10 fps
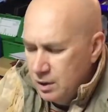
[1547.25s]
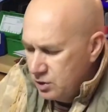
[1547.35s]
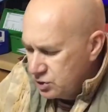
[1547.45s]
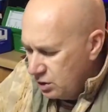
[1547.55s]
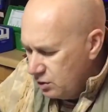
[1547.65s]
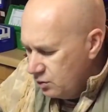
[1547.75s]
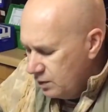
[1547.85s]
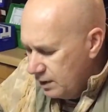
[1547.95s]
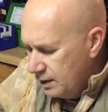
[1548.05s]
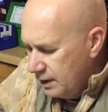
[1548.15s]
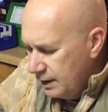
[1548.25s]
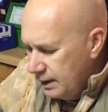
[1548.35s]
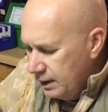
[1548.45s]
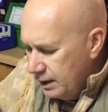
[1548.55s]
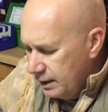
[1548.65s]
So
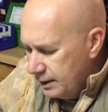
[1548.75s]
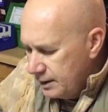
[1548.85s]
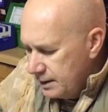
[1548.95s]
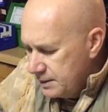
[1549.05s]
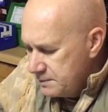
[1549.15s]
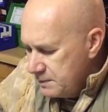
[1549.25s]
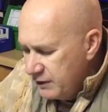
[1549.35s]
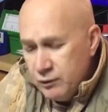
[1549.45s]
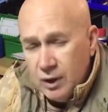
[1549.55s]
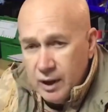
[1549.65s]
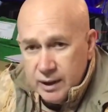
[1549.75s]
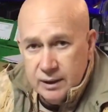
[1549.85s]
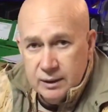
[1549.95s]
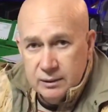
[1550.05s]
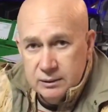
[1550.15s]
if you like
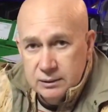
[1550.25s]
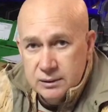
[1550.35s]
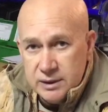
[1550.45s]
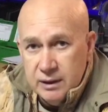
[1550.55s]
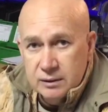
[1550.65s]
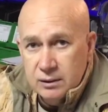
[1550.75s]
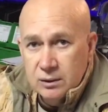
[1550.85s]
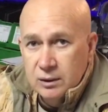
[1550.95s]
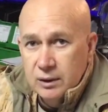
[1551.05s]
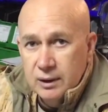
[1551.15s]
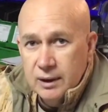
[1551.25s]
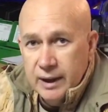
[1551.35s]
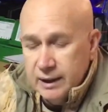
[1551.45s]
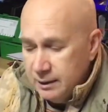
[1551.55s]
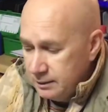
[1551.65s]
it, send it on,
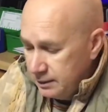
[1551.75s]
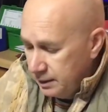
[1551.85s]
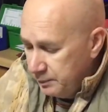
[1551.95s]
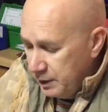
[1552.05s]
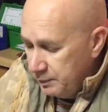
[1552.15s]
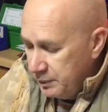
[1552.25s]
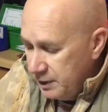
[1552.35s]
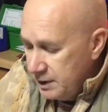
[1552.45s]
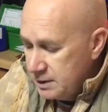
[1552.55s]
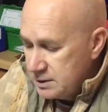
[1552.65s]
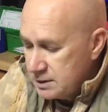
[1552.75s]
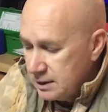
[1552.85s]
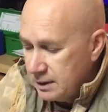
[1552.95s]
and please,